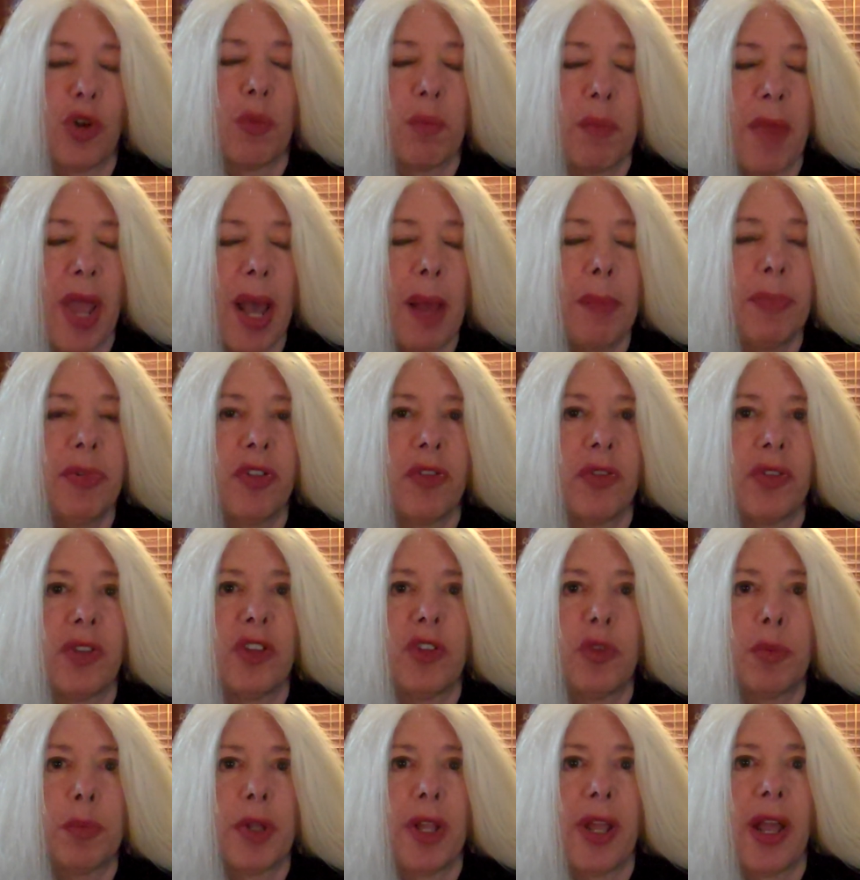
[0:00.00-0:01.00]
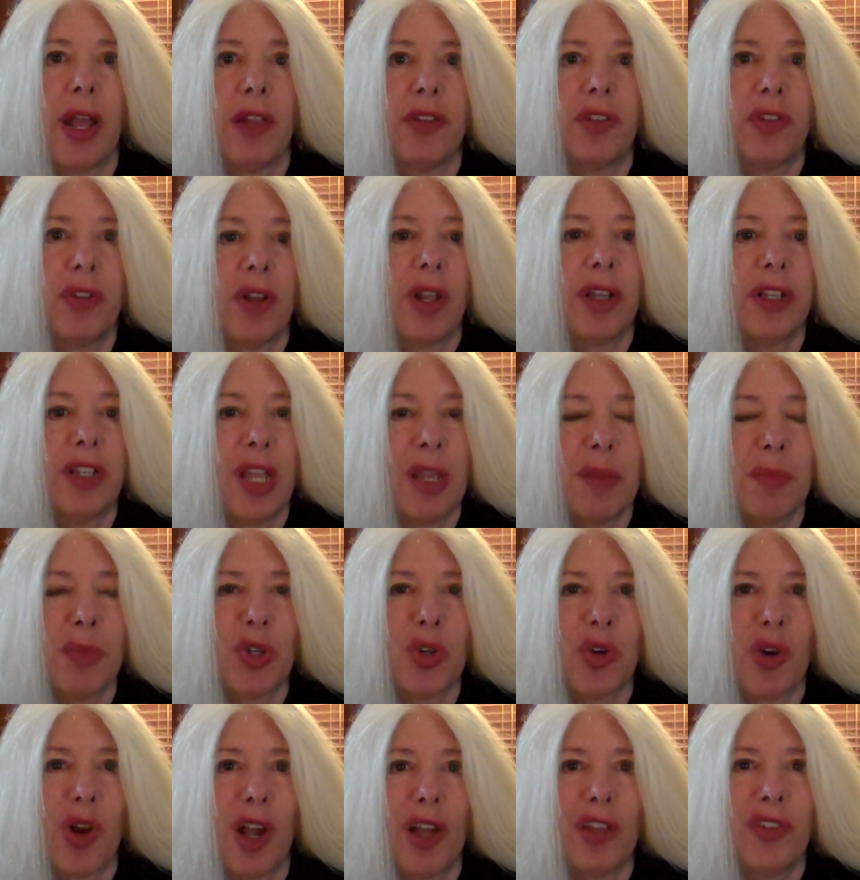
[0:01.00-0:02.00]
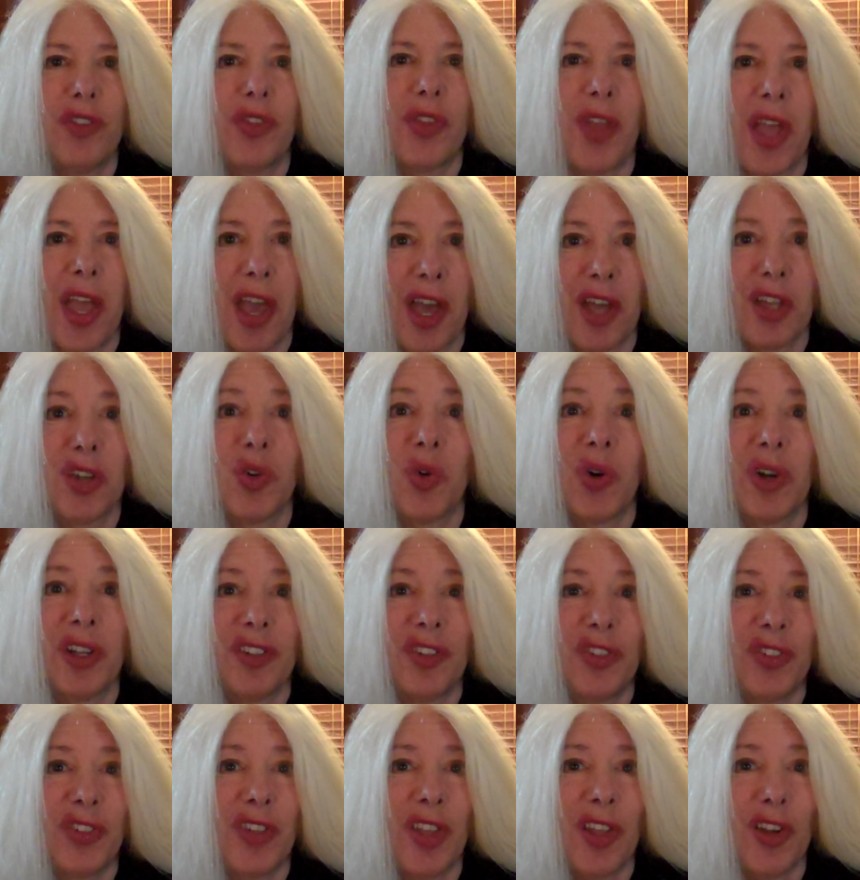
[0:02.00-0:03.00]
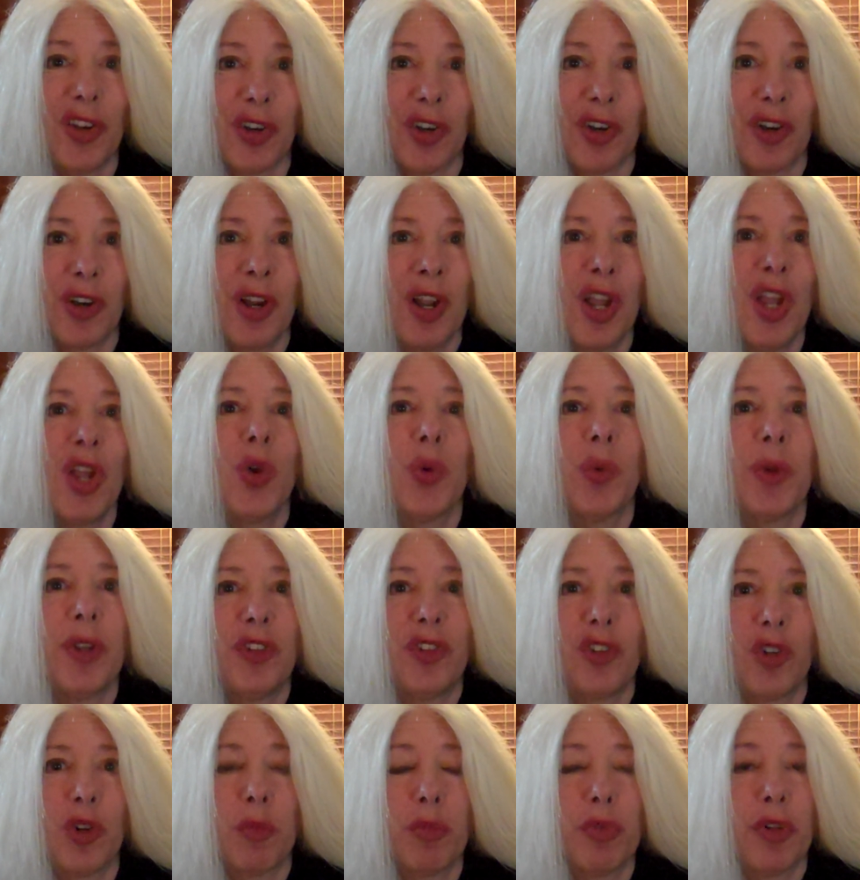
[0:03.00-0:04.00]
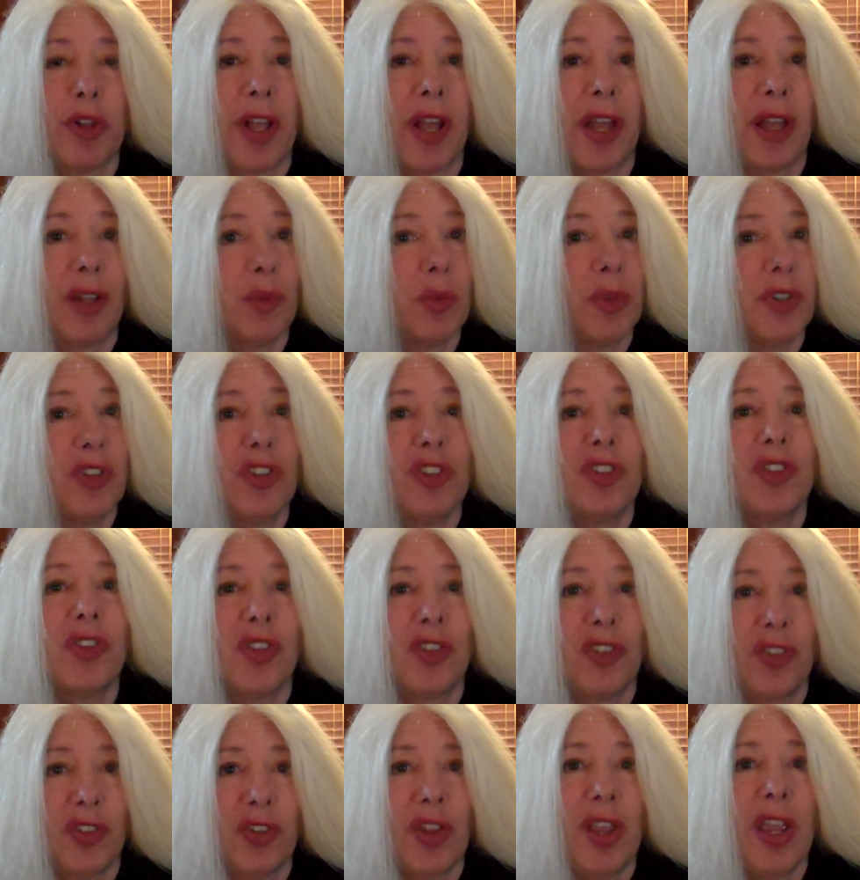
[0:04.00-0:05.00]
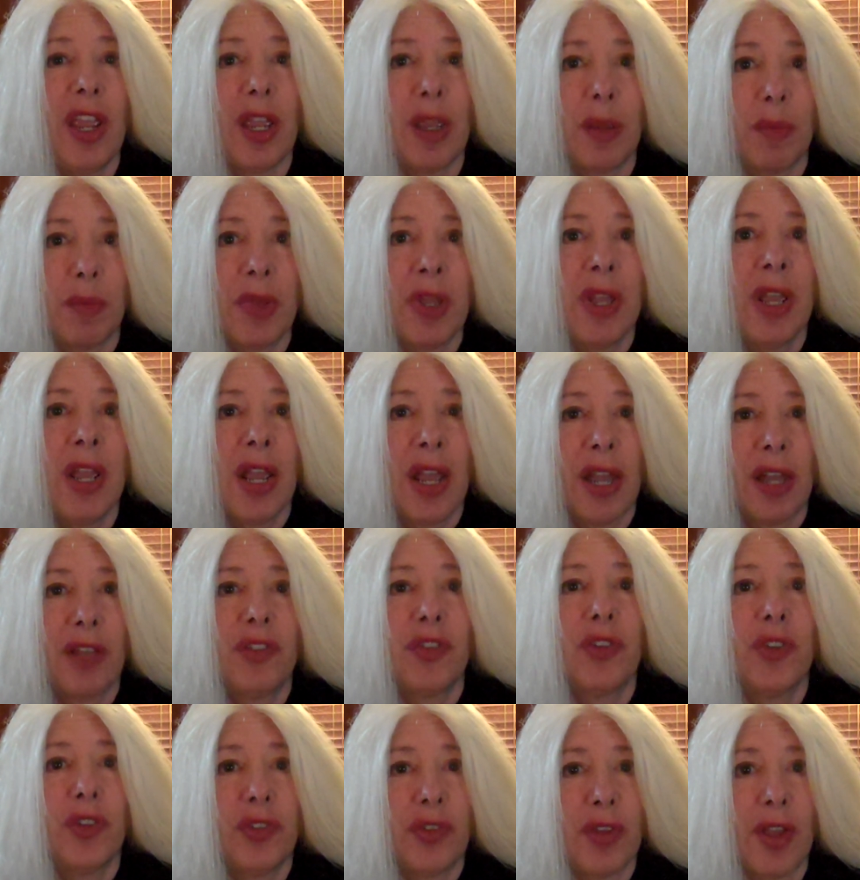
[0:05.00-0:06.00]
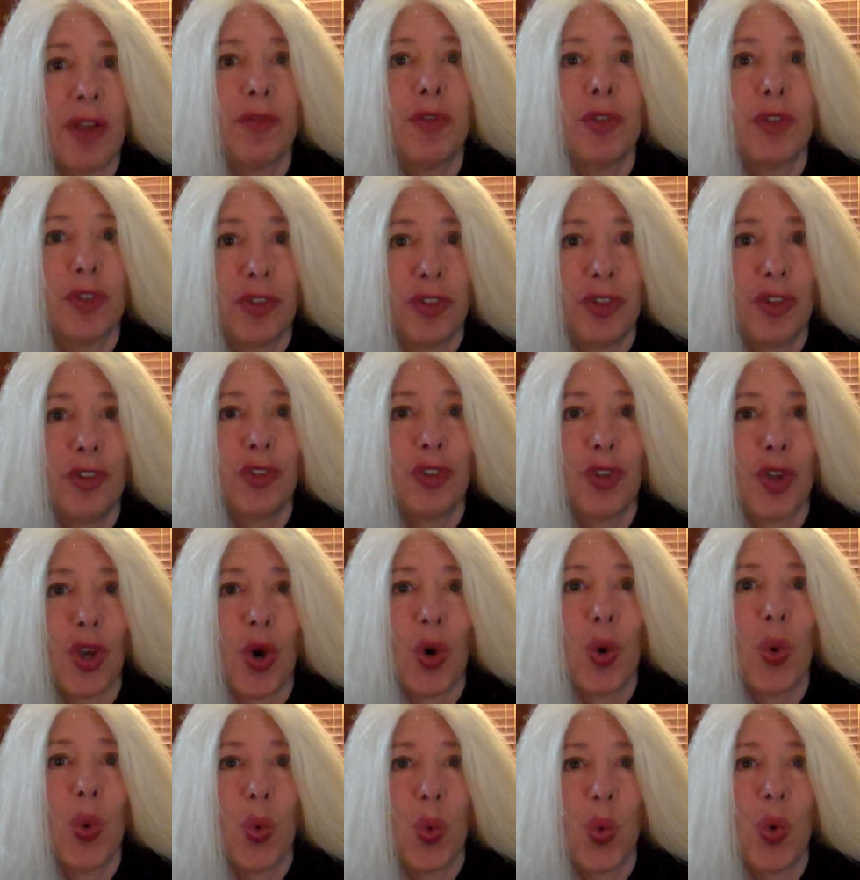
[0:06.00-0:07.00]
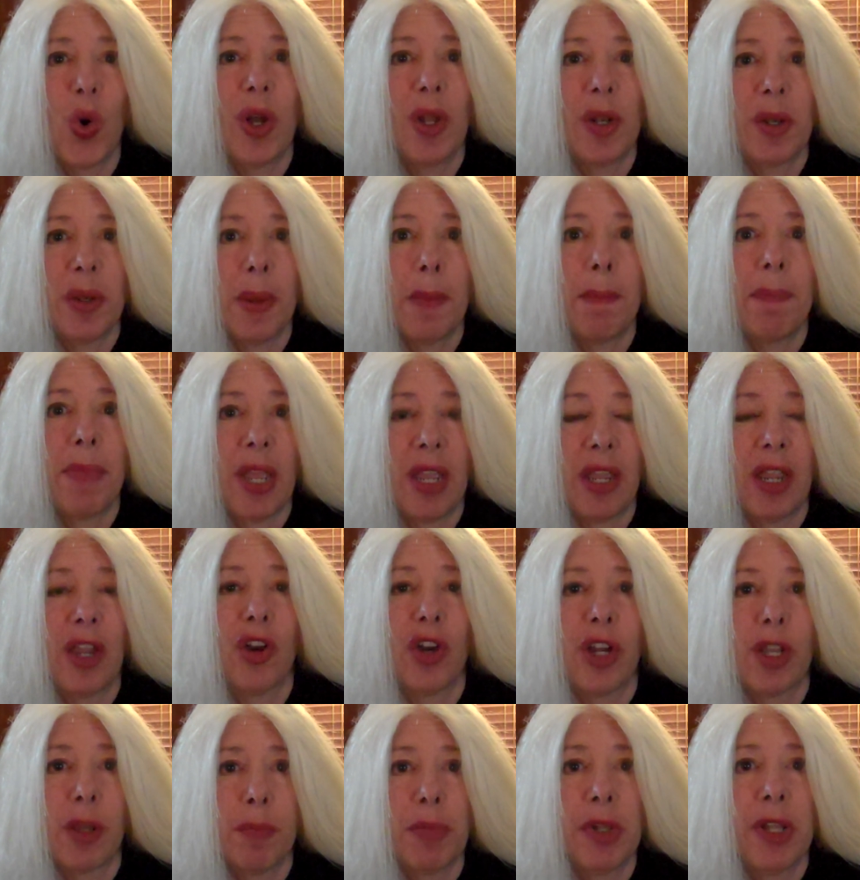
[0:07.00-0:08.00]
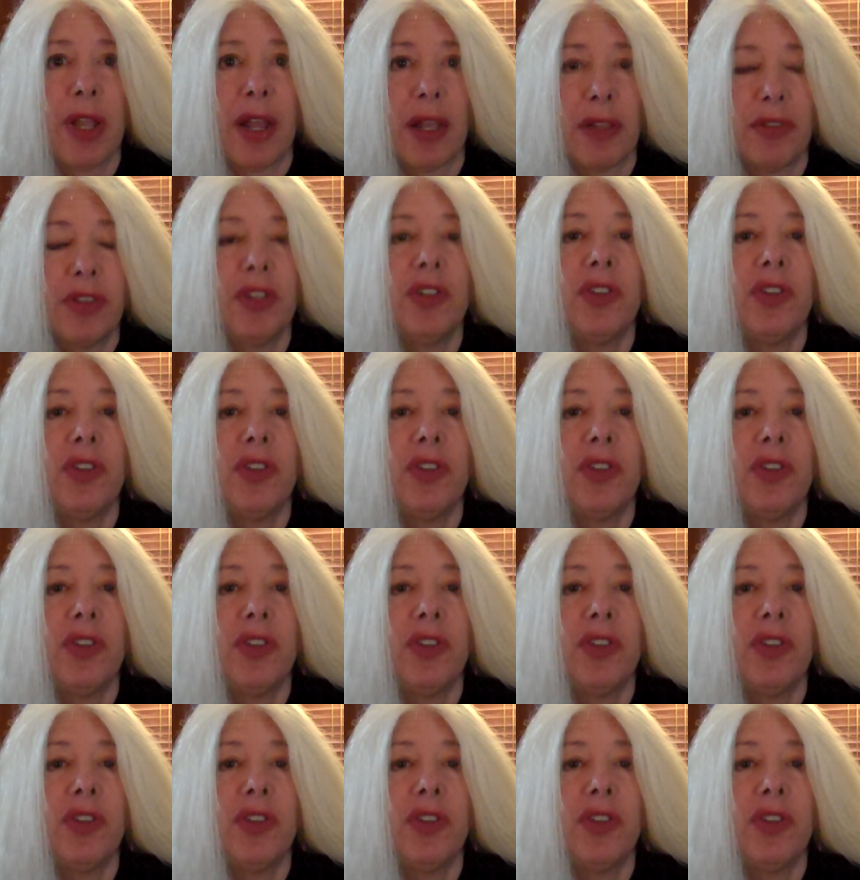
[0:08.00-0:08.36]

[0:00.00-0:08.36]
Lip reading: maps of these plans, and I came across the Hanoi Center Regional Plan, which is the same as the San Francisco One Bay Area Plan.